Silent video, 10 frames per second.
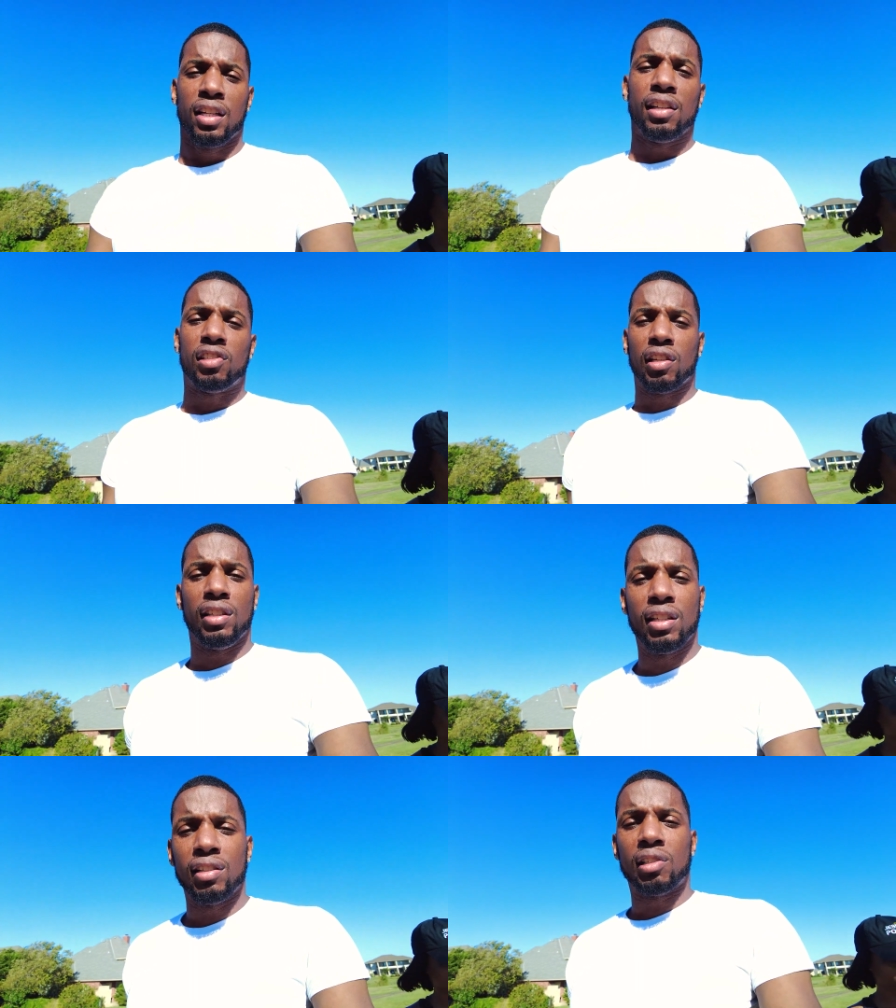get your,
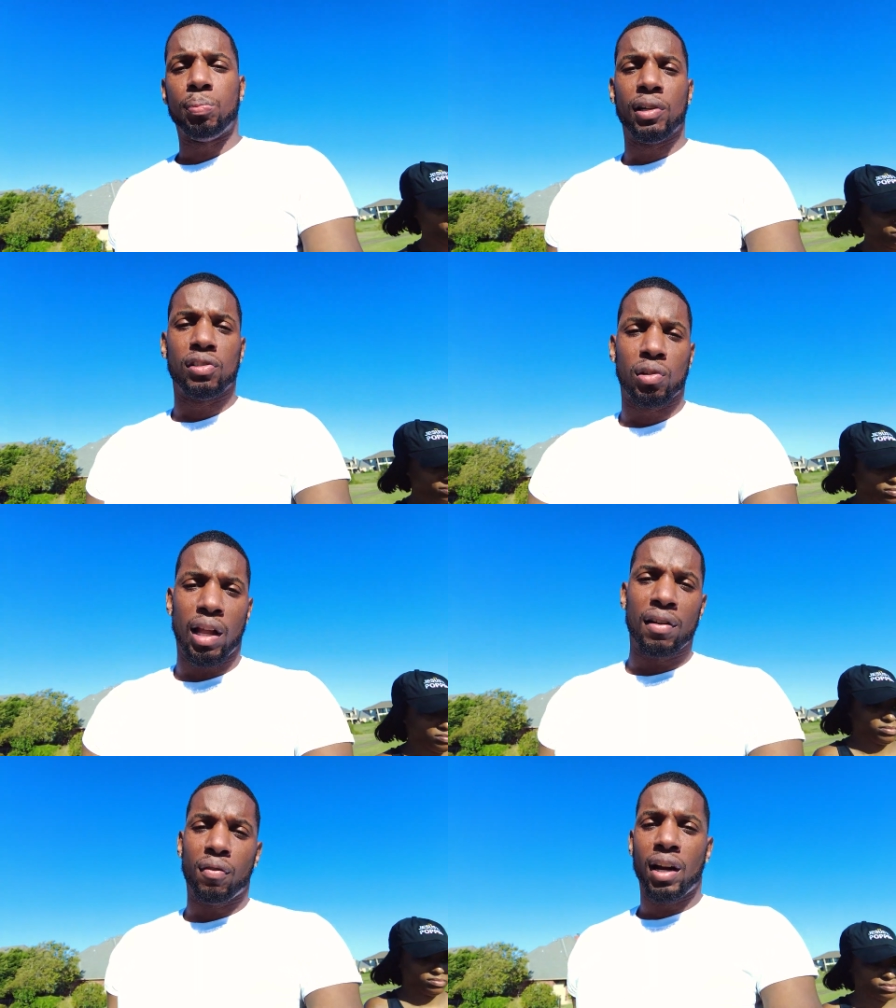your, your spiritual
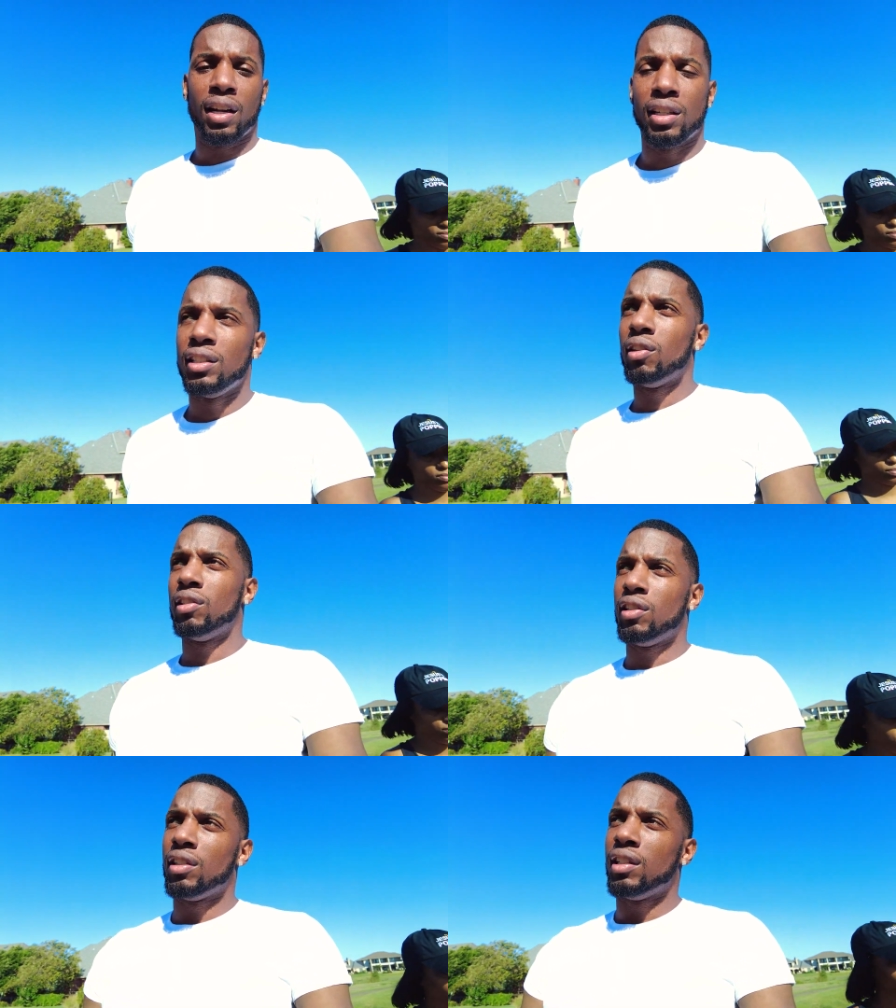life right, your,
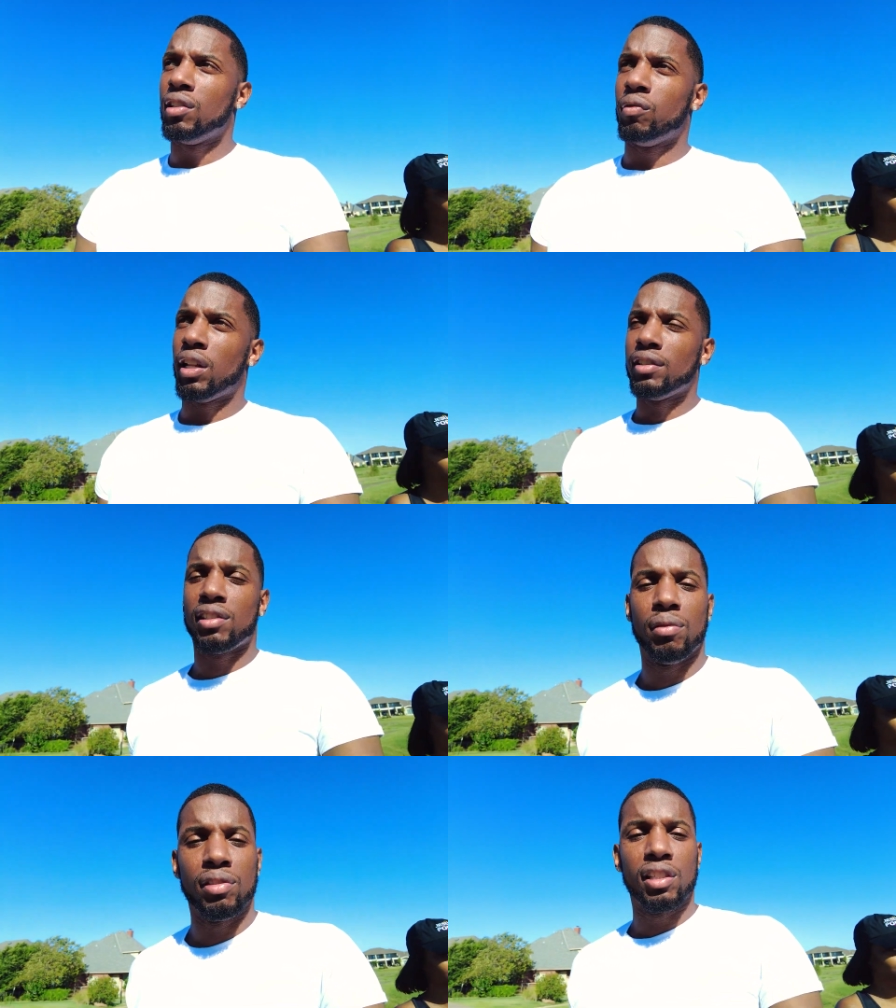your, your
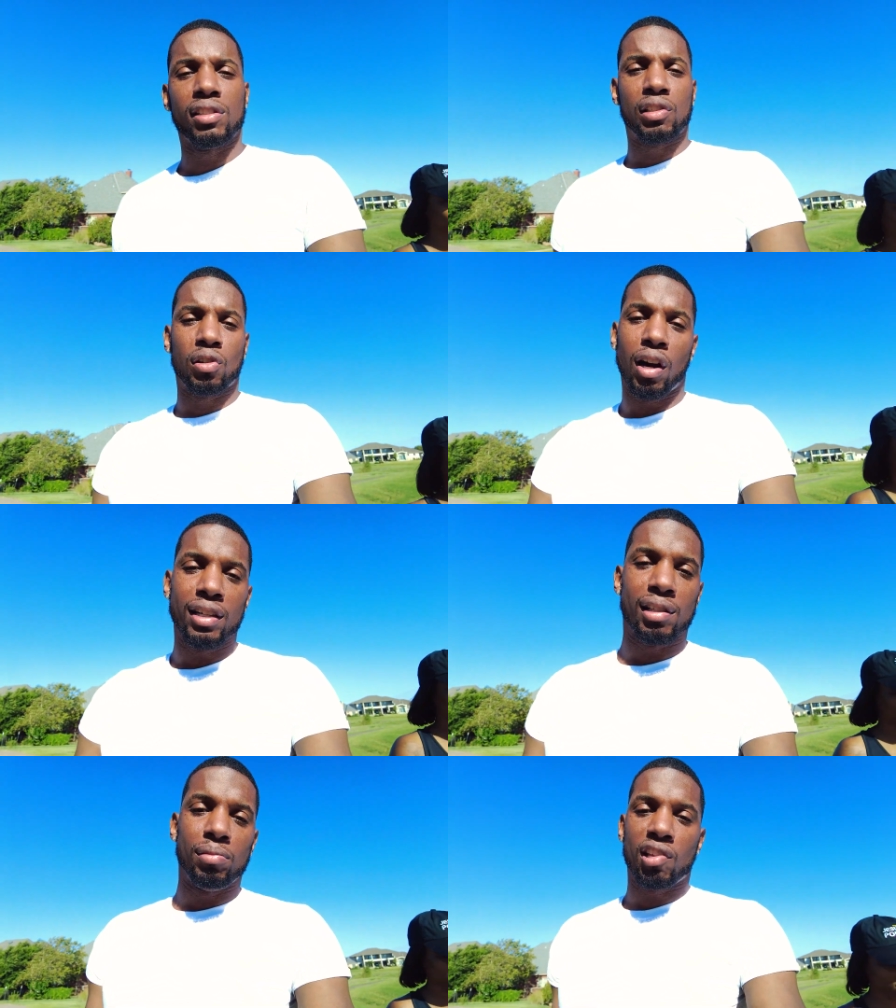relationship with Jesus
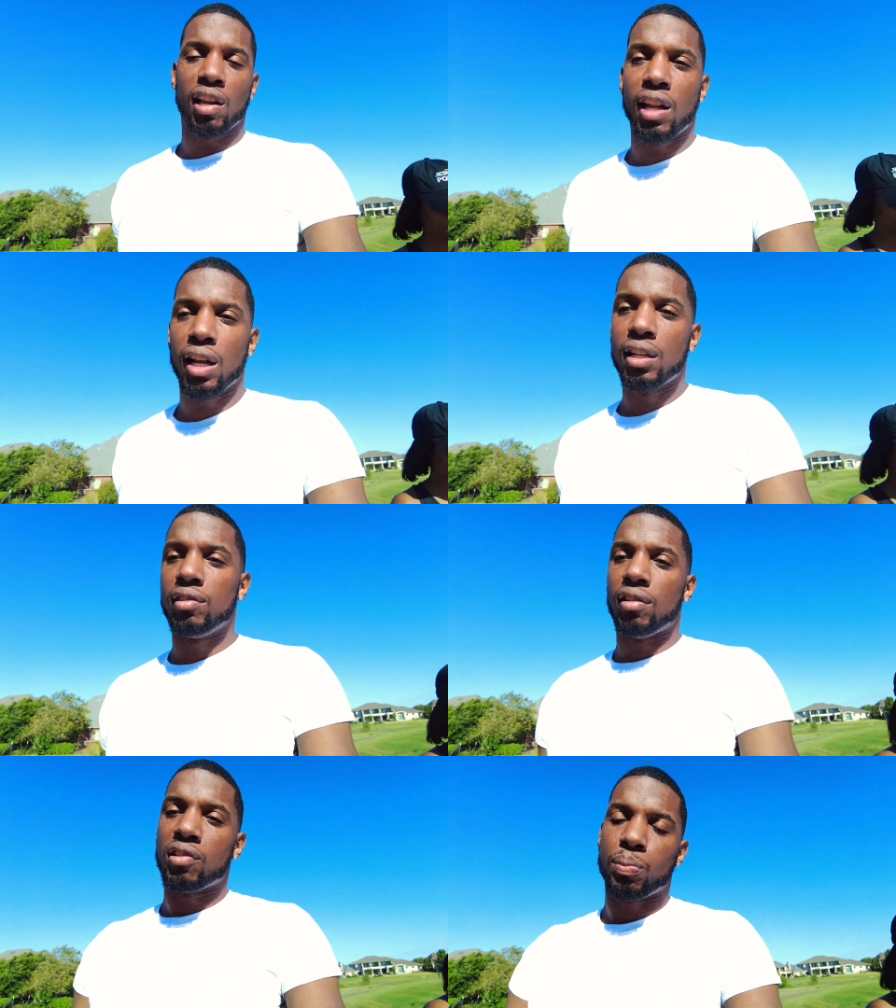Christ. Let me say that,
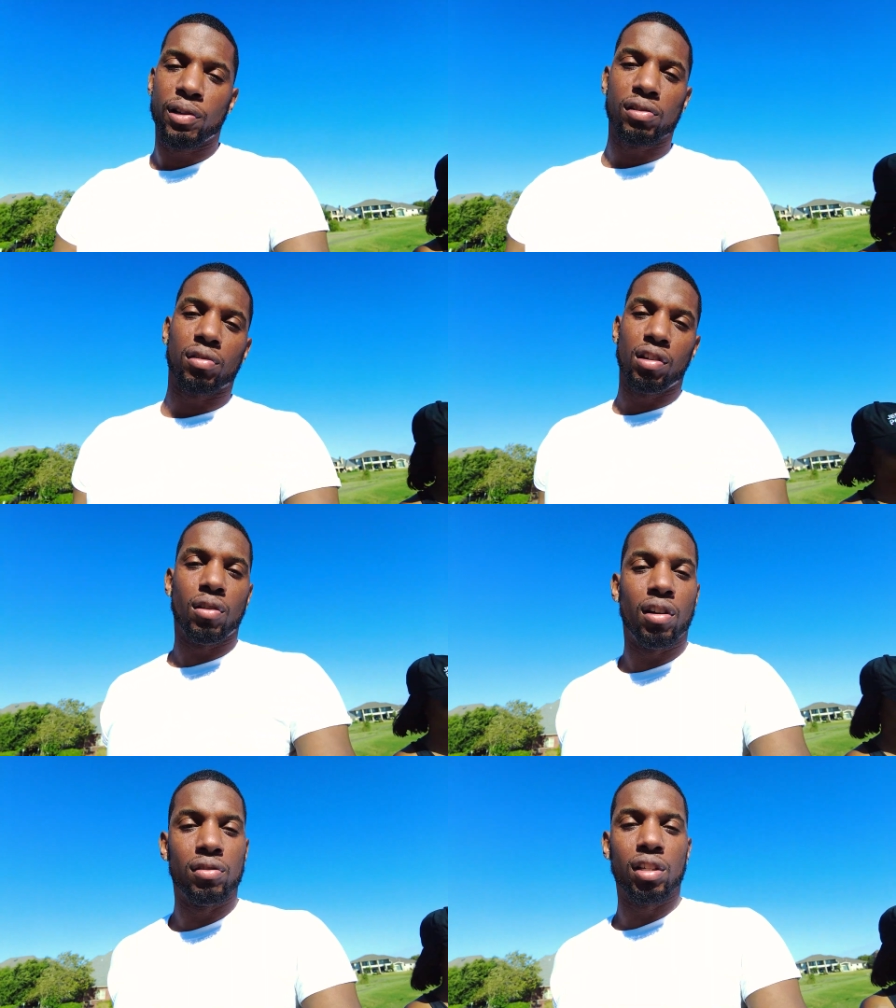because you know, spiritual can
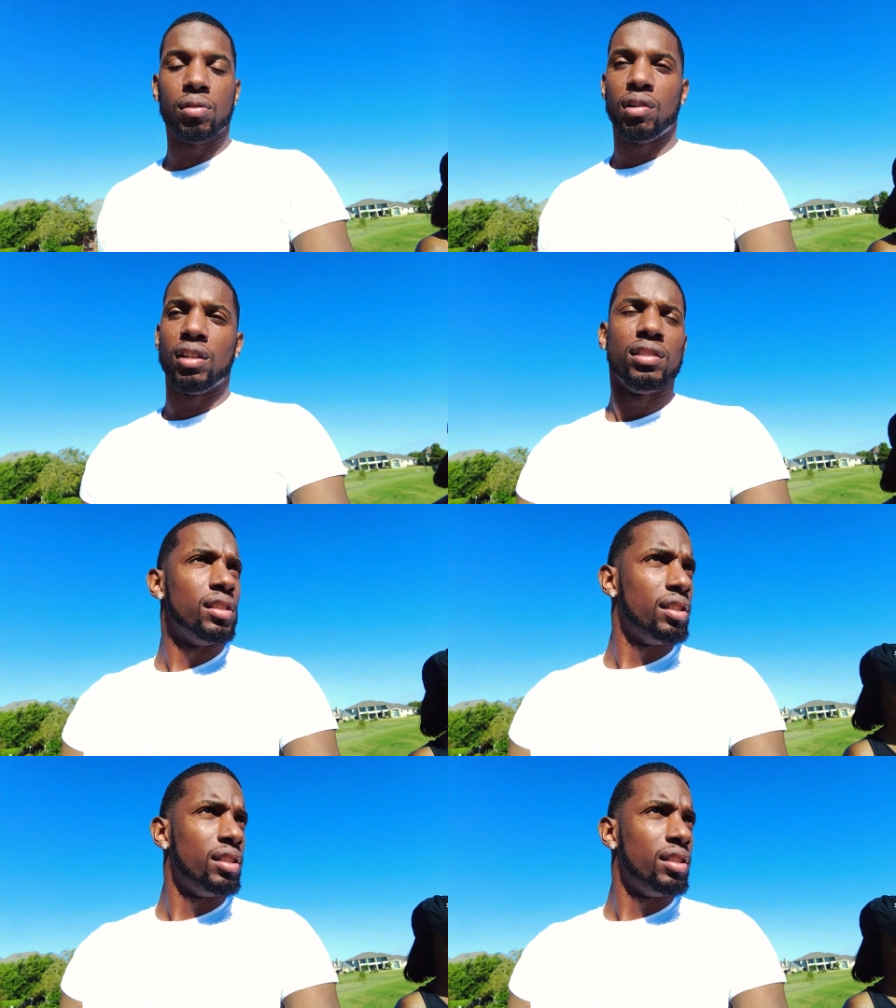go a whole nother way.